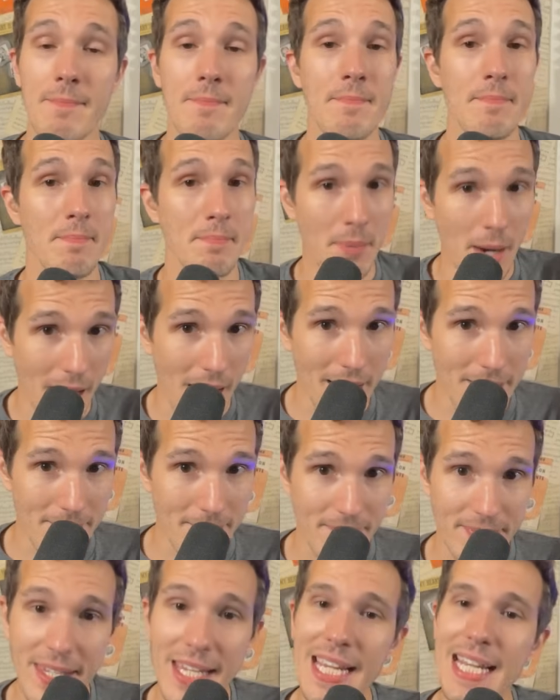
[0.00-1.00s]
But
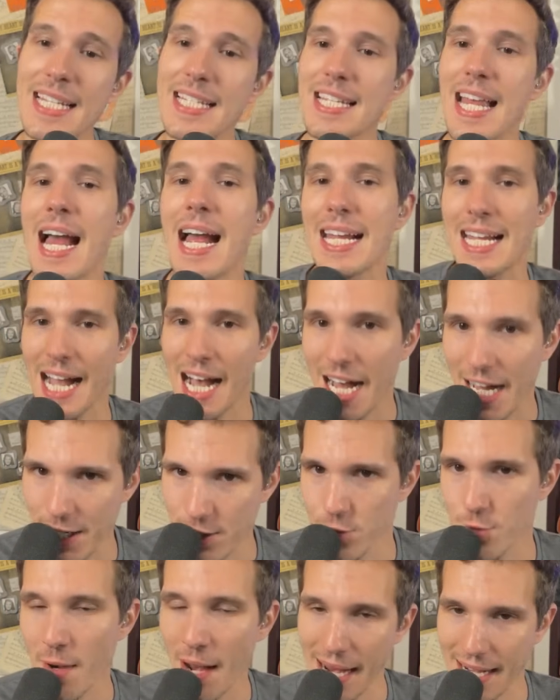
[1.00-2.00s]
it's that
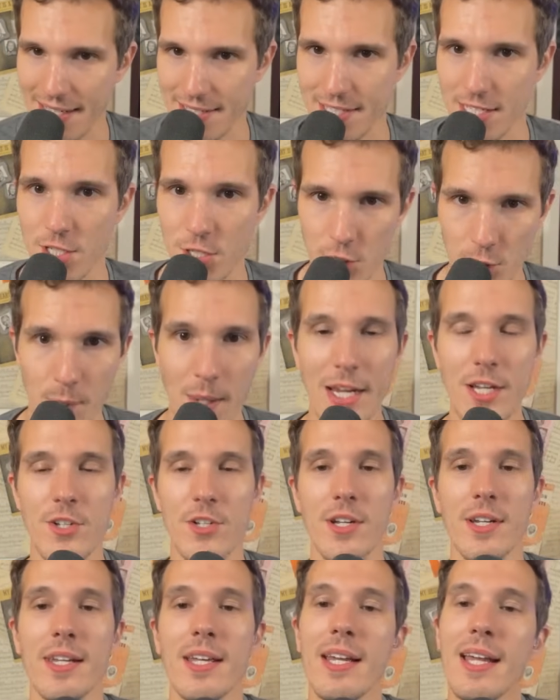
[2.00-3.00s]
contract
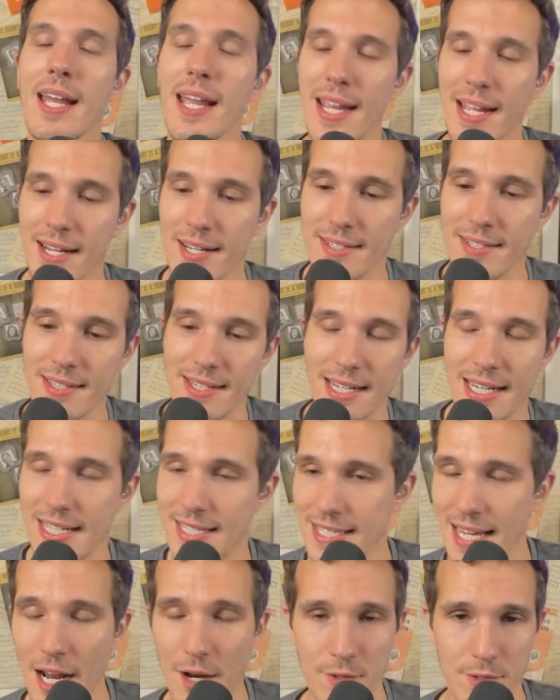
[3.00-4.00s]
situation, and it
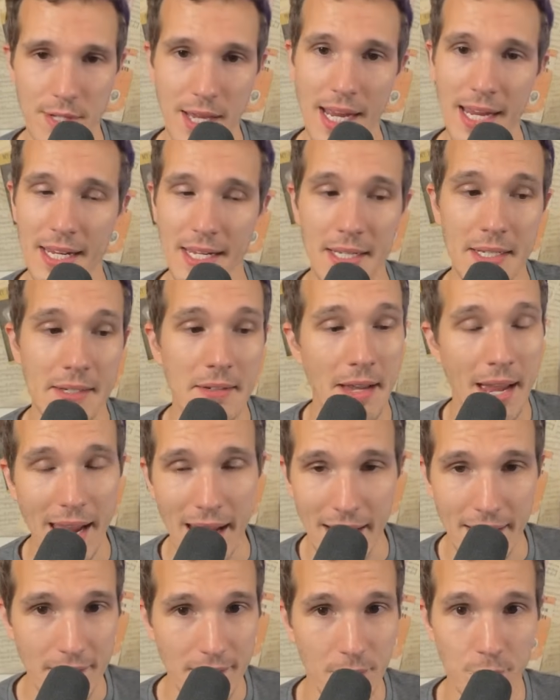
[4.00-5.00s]
sounds like,
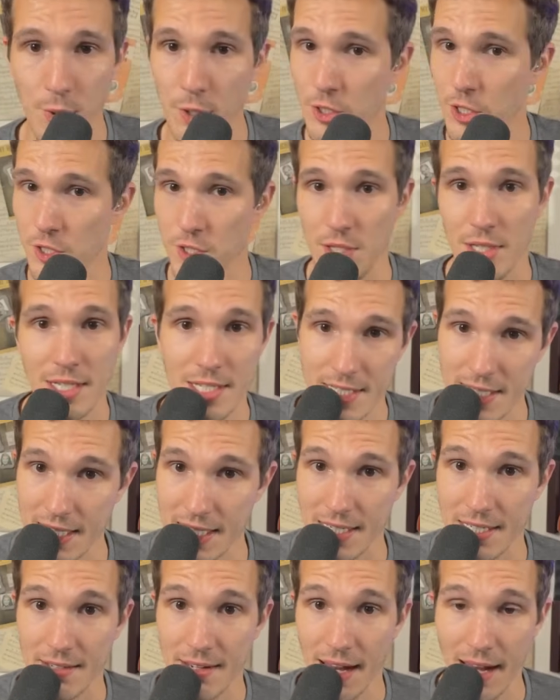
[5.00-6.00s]
hey, we're just going to
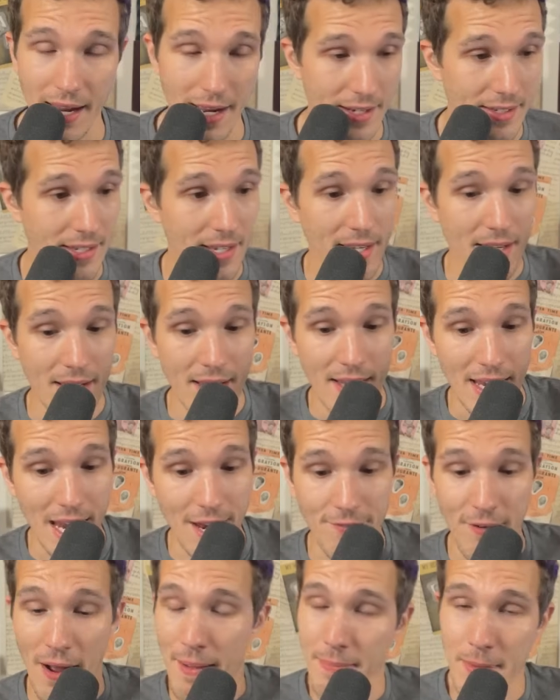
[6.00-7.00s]
see. And if
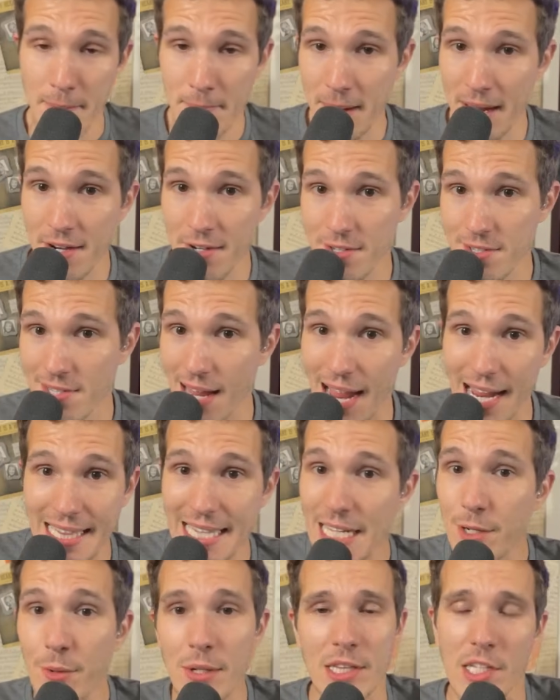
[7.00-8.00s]
I'm the Bears, I
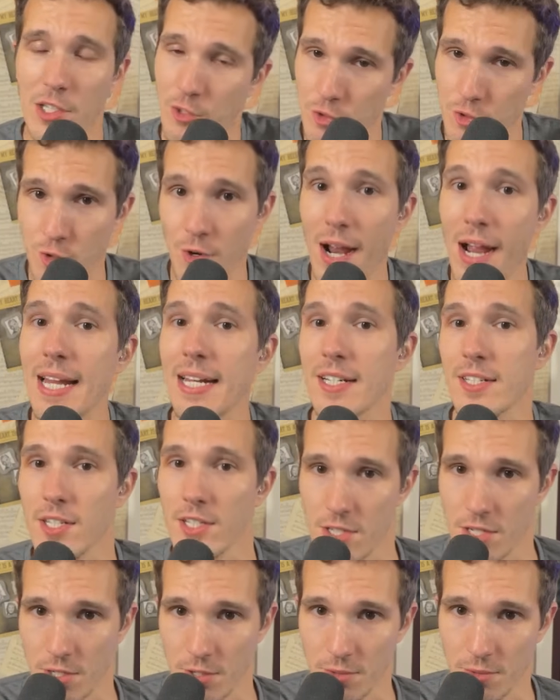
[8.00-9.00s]
think what they're trying to
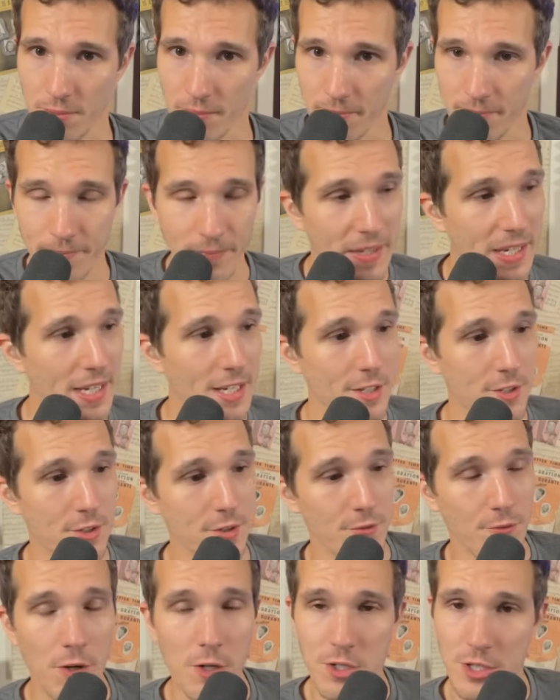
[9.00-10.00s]
do is,
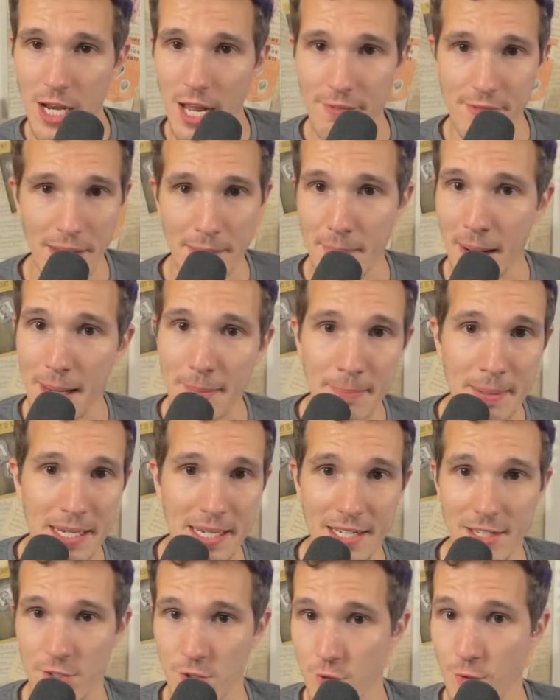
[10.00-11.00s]
first off, they might be
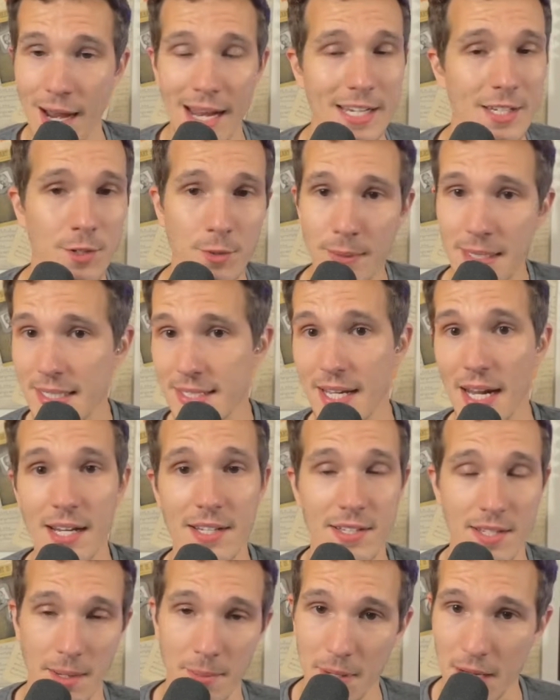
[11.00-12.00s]
trying to re-sign
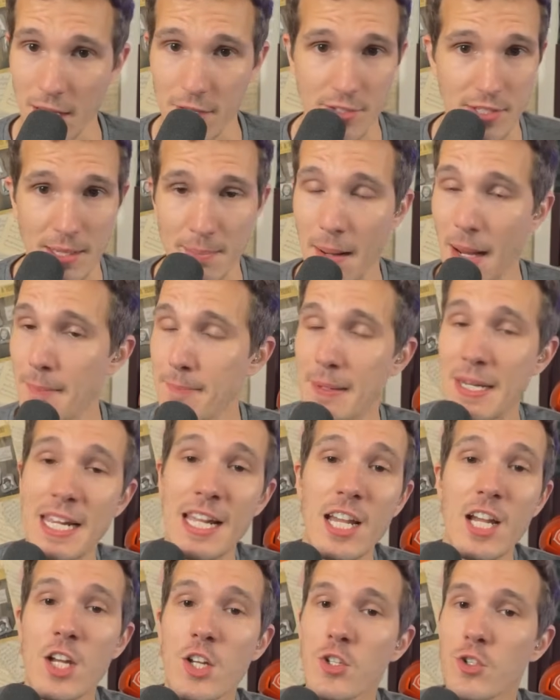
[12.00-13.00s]
someone else. They might be
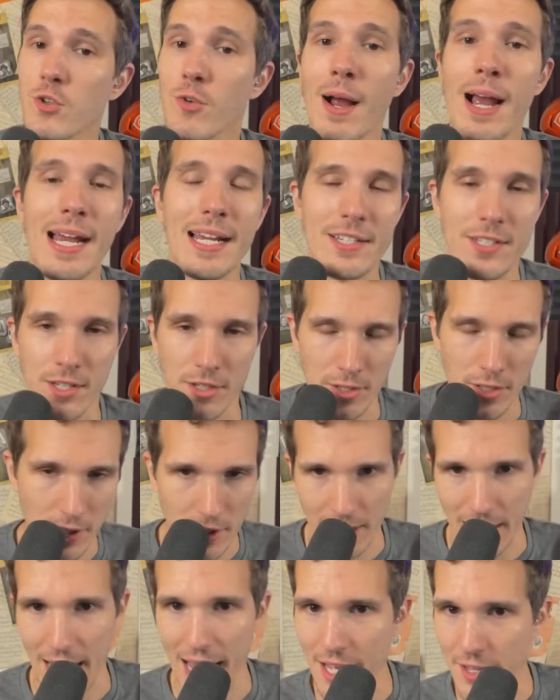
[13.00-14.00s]
trying to look
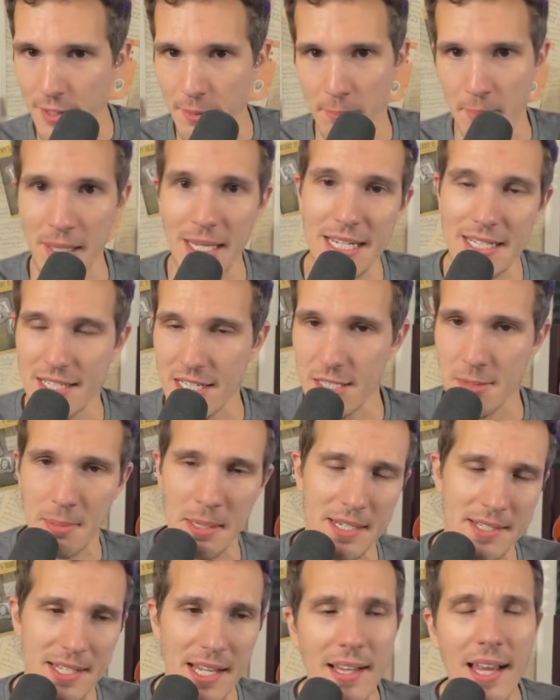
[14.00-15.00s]
other places
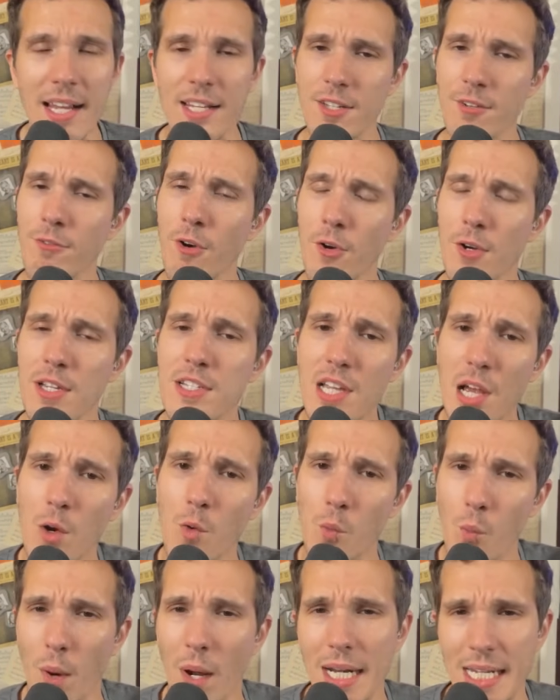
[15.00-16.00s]
because they like to focus on
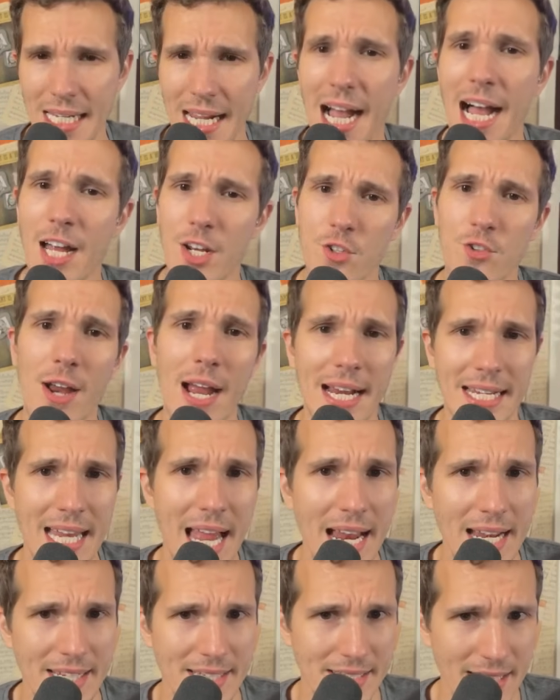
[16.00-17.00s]
one contract
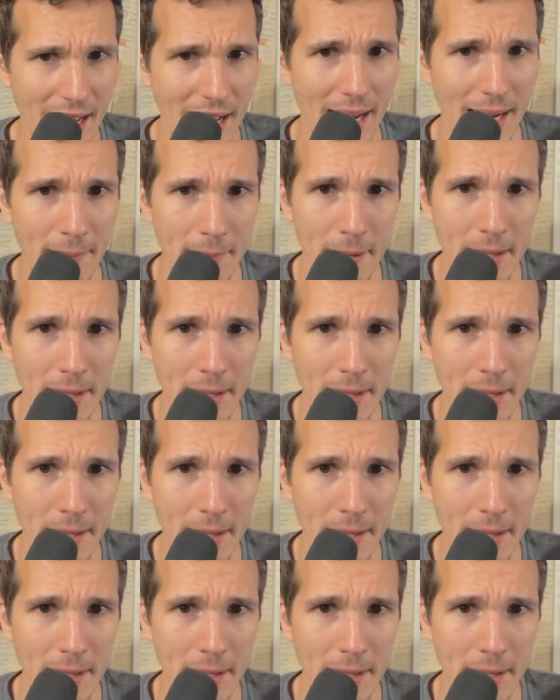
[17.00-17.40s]
at a time.